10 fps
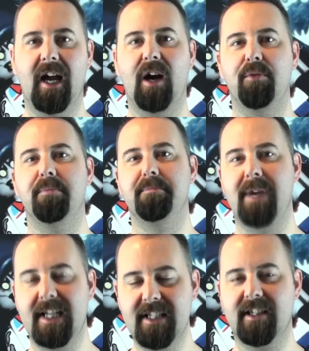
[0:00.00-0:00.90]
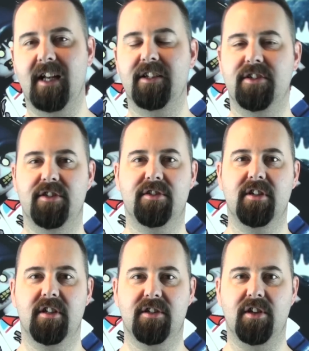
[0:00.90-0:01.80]
how many skeletons,
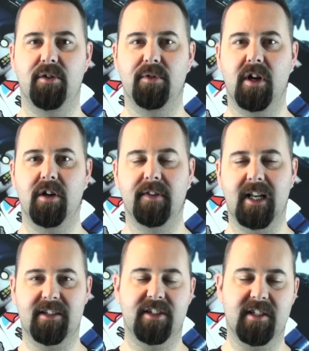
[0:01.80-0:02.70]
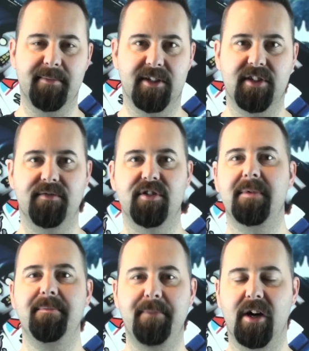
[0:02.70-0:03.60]
so over the last 6 months I've just
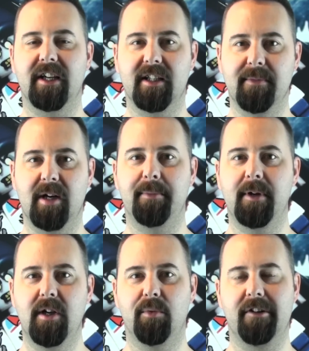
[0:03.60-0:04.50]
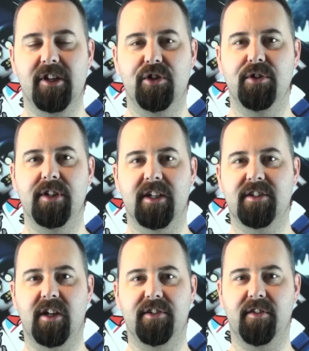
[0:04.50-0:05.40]
been buying them up where I could. I
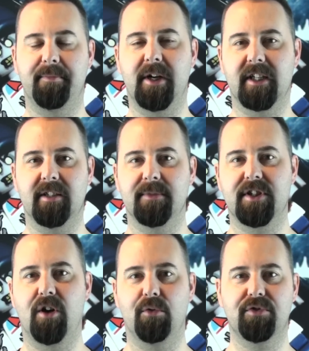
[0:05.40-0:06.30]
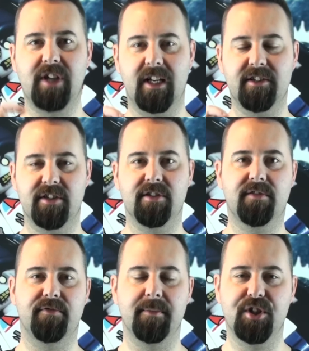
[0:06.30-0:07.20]
started off buying them as whole skeletons
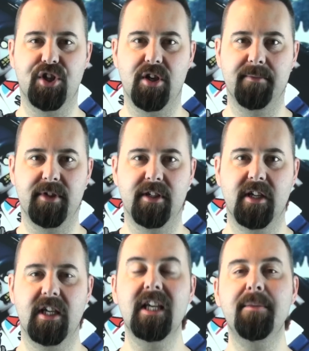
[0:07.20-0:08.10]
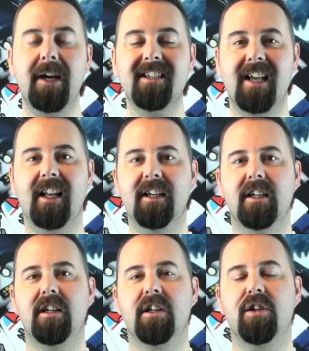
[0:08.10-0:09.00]
from a German eBay seller
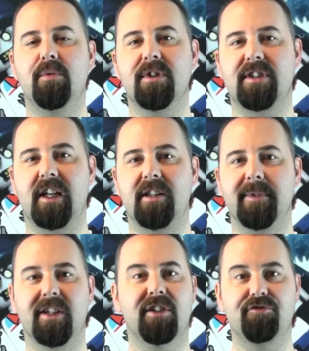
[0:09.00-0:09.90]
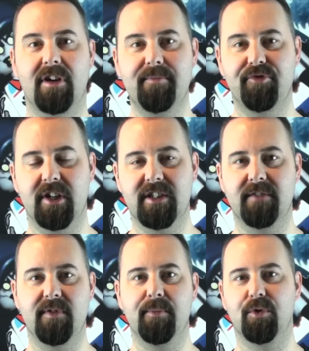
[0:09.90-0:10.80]
who was selling them at a great price
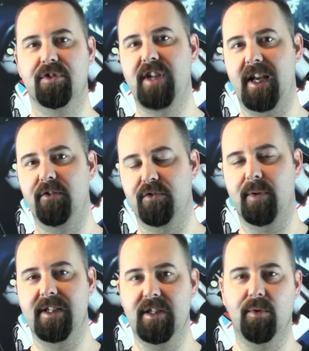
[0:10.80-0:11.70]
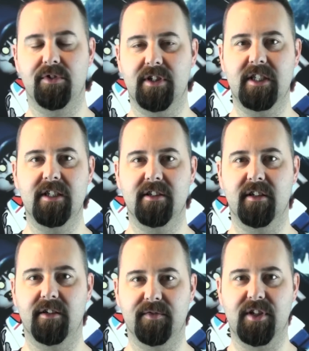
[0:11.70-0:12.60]
if you bought 10 or 20 quantities, and
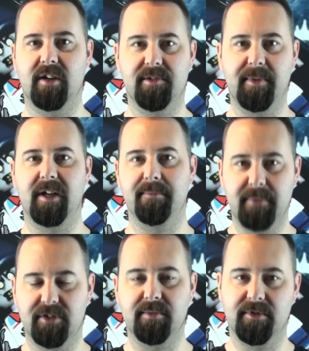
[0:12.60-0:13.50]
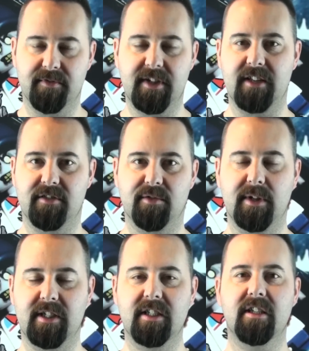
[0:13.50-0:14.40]
obviously I was buying multiples of 10s and
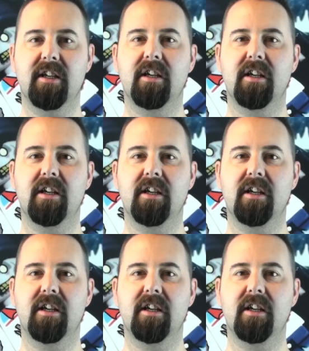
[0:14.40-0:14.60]
20s.